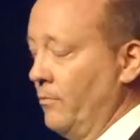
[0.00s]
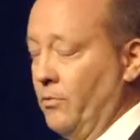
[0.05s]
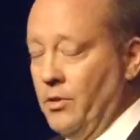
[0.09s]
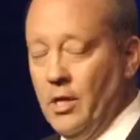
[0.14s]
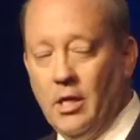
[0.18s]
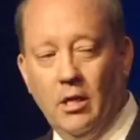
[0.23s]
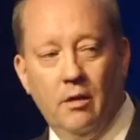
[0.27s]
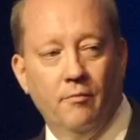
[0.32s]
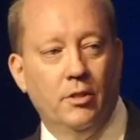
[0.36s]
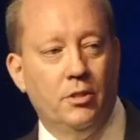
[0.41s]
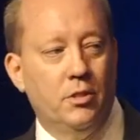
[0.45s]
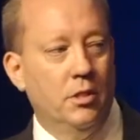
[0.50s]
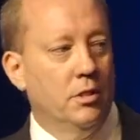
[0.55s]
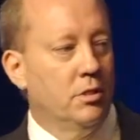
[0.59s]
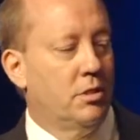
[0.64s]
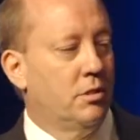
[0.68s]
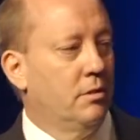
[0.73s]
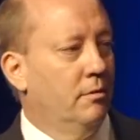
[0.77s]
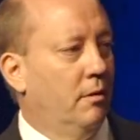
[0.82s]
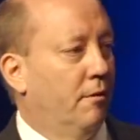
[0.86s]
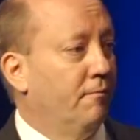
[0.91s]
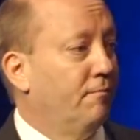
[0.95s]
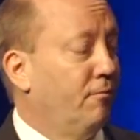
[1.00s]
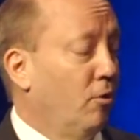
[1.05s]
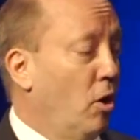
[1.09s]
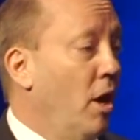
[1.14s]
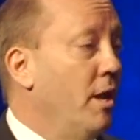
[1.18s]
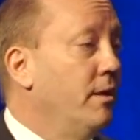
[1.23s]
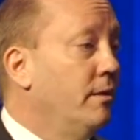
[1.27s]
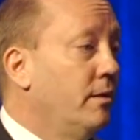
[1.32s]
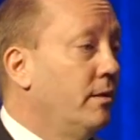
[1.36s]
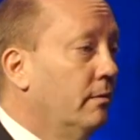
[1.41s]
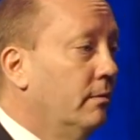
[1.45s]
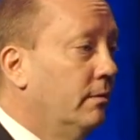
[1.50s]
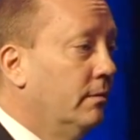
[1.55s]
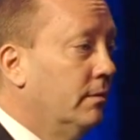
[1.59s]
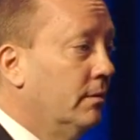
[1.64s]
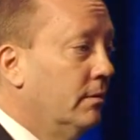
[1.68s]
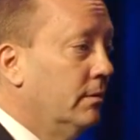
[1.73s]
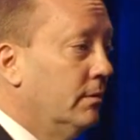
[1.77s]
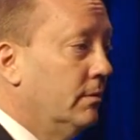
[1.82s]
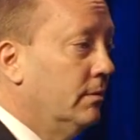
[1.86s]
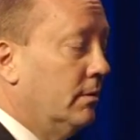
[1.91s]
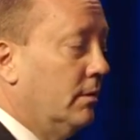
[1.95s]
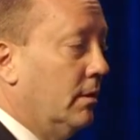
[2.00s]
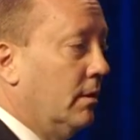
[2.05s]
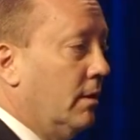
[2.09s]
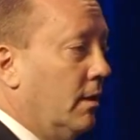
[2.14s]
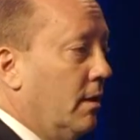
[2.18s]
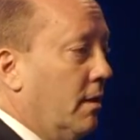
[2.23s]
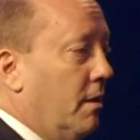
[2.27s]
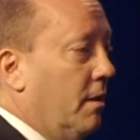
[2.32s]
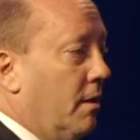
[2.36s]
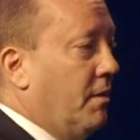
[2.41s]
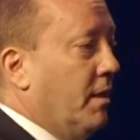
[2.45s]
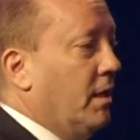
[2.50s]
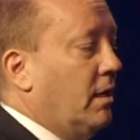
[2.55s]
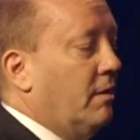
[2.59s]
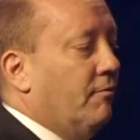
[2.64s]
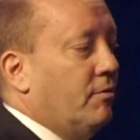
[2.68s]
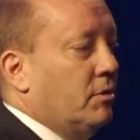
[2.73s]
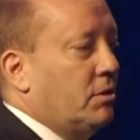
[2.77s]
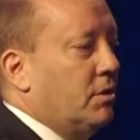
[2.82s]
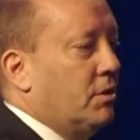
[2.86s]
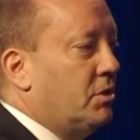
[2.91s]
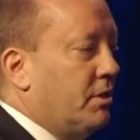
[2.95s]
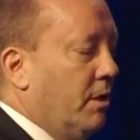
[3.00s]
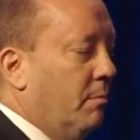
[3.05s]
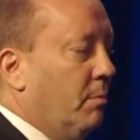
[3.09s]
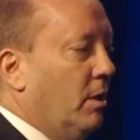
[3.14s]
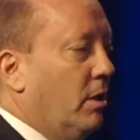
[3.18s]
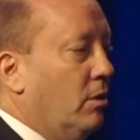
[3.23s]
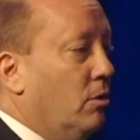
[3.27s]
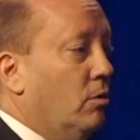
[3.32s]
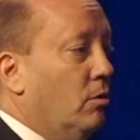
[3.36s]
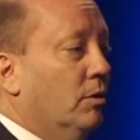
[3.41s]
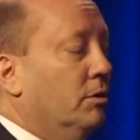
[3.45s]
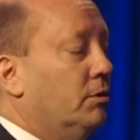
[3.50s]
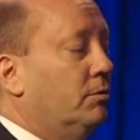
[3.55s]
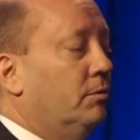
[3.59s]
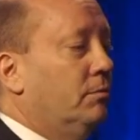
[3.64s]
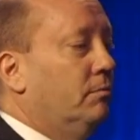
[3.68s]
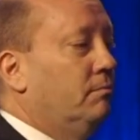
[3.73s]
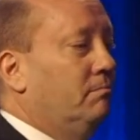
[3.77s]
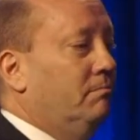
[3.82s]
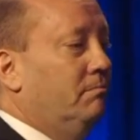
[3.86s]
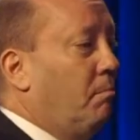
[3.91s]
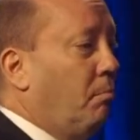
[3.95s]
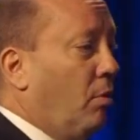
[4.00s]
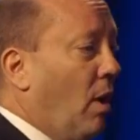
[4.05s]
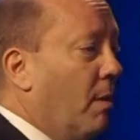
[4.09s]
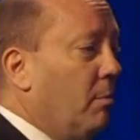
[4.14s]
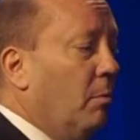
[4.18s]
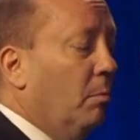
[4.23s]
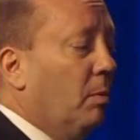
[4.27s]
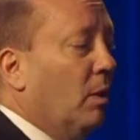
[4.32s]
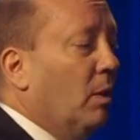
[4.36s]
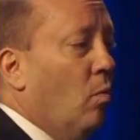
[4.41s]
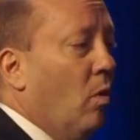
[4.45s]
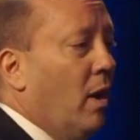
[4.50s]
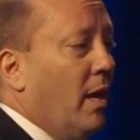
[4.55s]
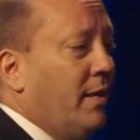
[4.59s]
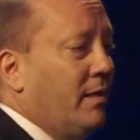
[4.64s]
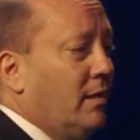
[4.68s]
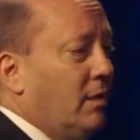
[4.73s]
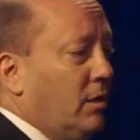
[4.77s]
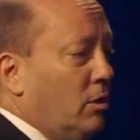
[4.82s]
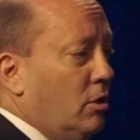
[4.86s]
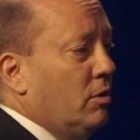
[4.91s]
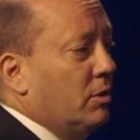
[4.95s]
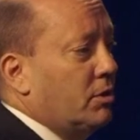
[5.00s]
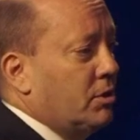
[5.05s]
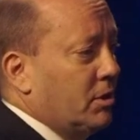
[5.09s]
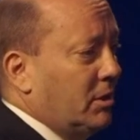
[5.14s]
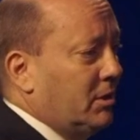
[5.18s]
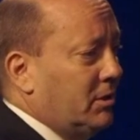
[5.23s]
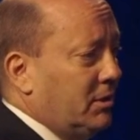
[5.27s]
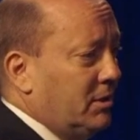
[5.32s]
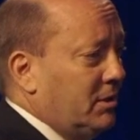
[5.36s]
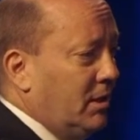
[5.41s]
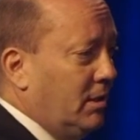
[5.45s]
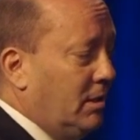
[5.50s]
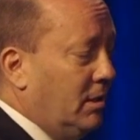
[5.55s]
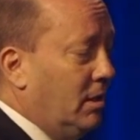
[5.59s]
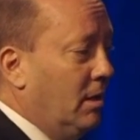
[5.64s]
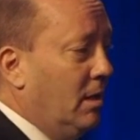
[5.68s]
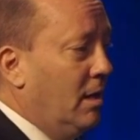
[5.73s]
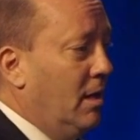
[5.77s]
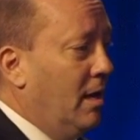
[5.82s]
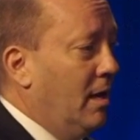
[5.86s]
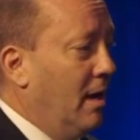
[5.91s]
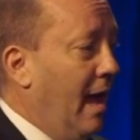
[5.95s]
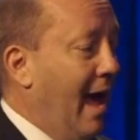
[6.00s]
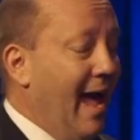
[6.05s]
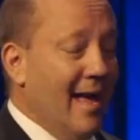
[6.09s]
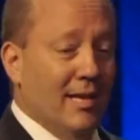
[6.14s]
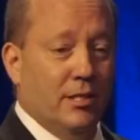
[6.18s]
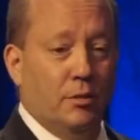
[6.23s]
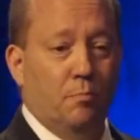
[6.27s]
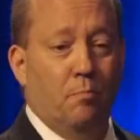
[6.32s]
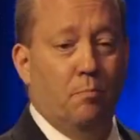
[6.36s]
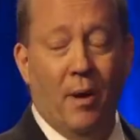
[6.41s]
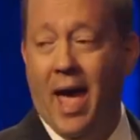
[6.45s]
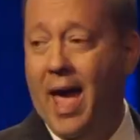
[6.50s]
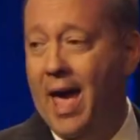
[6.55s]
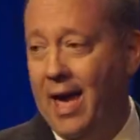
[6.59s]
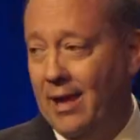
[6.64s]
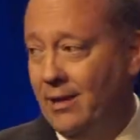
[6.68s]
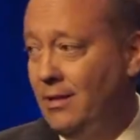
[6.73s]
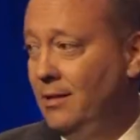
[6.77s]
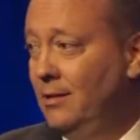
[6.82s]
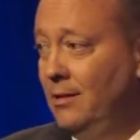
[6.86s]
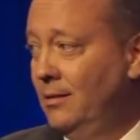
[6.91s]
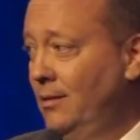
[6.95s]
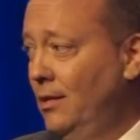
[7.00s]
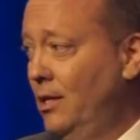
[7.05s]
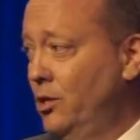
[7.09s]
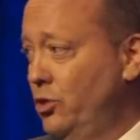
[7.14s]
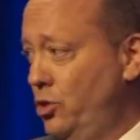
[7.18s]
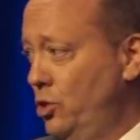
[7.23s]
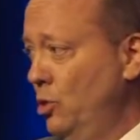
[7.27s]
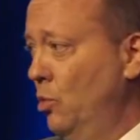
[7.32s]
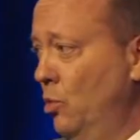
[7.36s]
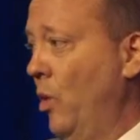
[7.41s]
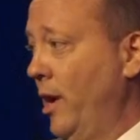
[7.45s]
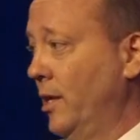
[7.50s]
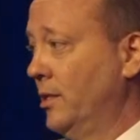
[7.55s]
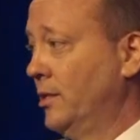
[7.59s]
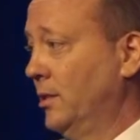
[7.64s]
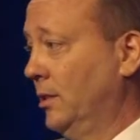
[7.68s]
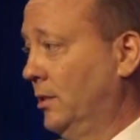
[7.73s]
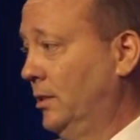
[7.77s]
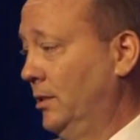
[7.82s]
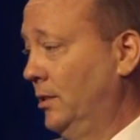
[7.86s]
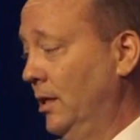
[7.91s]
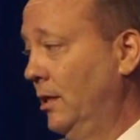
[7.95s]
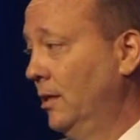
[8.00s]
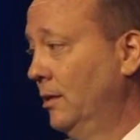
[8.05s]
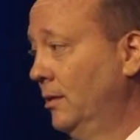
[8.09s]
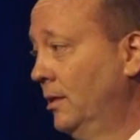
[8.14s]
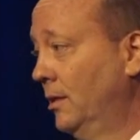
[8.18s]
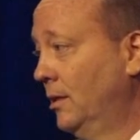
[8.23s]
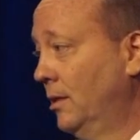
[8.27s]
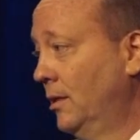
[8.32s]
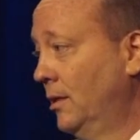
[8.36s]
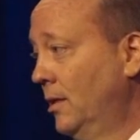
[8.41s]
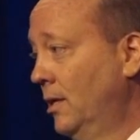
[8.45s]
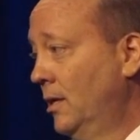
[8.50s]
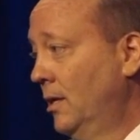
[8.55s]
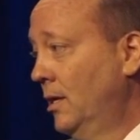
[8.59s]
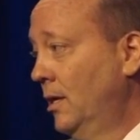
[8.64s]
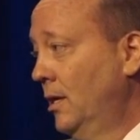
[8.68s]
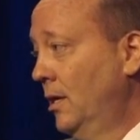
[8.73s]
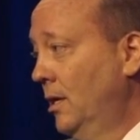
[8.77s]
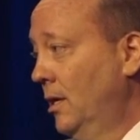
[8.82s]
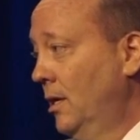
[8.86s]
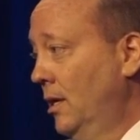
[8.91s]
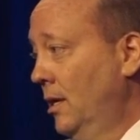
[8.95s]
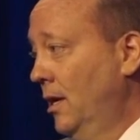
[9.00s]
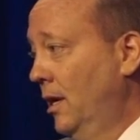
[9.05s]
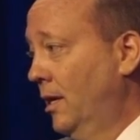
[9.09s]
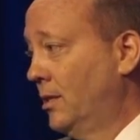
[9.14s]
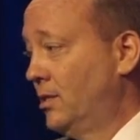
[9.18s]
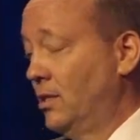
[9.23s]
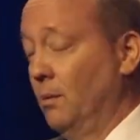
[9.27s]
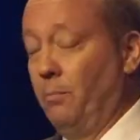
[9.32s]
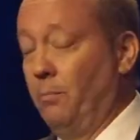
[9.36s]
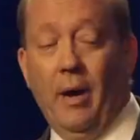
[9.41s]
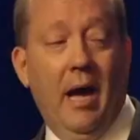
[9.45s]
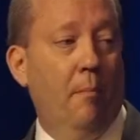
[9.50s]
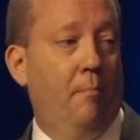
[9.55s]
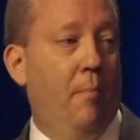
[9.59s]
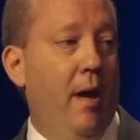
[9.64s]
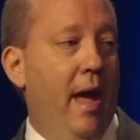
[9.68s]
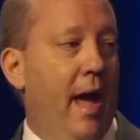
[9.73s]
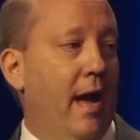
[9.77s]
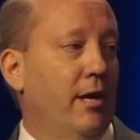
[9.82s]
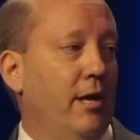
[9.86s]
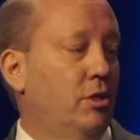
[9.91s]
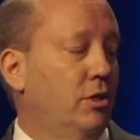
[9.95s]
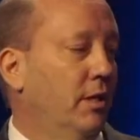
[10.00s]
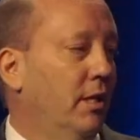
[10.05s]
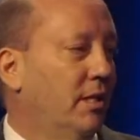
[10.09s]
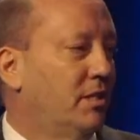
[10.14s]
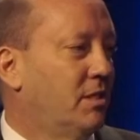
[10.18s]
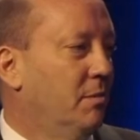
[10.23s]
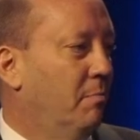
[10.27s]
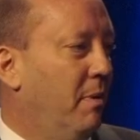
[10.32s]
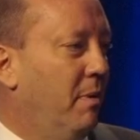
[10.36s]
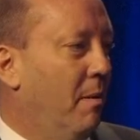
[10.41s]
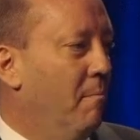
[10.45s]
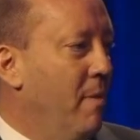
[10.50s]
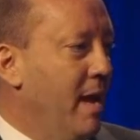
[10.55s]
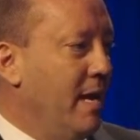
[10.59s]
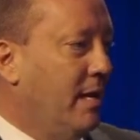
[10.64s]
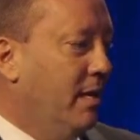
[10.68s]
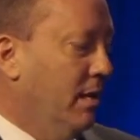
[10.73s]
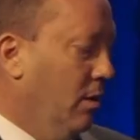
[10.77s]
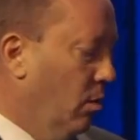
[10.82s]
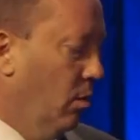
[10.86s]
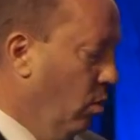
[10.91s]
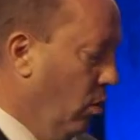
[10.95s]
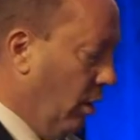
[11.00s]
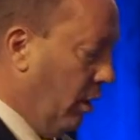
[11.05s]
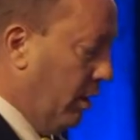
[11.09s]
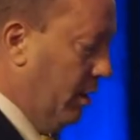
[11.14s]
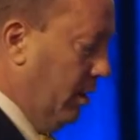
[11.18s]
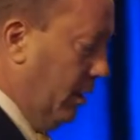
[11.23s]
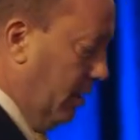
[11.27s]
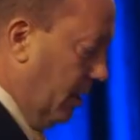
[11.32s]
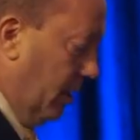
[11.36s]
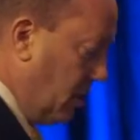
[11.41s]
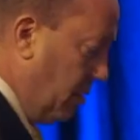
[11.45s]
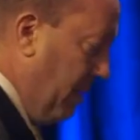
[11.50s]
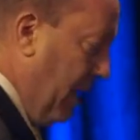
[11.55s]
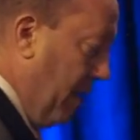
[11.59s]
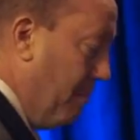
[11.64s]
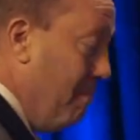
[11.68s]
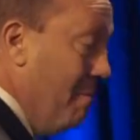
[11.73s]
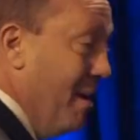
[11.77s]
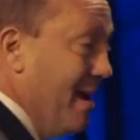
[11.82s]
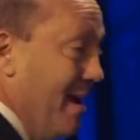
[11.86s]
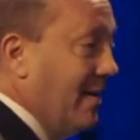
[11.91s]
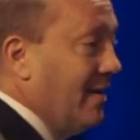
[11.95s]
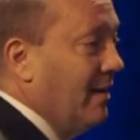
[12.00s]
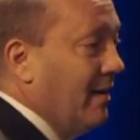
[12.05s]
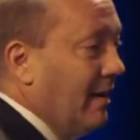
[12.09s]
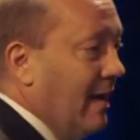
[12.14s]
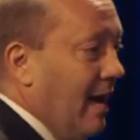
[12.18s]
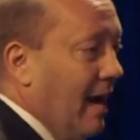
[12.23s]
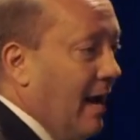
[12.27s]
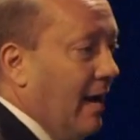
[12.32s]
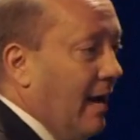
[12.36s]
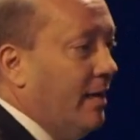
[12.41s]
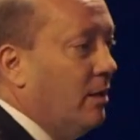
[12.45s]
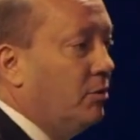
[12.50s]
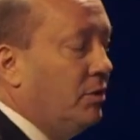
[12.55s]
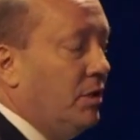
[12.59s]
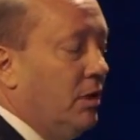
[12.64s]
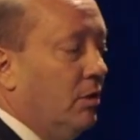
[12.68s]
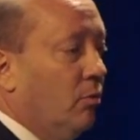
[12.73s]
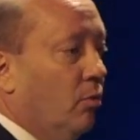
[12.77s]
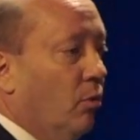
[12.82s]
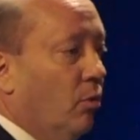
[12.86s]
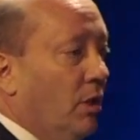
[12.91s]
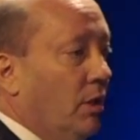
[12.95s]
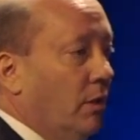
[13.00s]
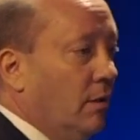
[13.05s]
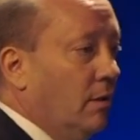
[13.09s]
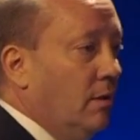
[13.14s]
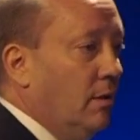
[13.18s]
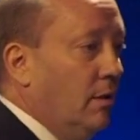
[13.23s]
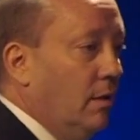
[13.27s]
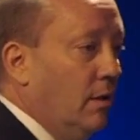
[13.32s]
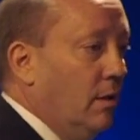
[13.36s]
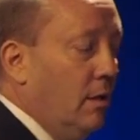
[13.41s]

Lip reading: Think of us as a friend. Think of us as somebody who is probably wanting you to succeed as bad as you want to succeed. It's about passion. It's about making it work. It's about making IoT real.